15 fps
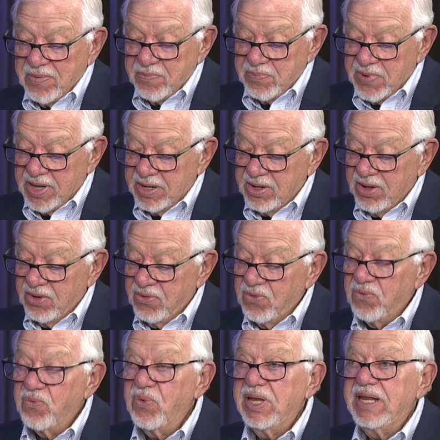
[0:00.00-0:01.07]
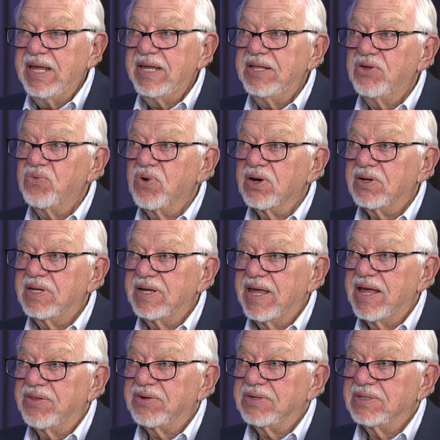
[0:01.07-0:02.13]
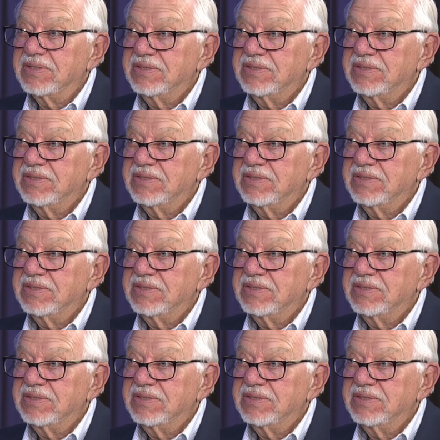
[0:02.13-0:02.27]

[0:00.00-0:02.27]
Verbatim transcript: But we need to work together.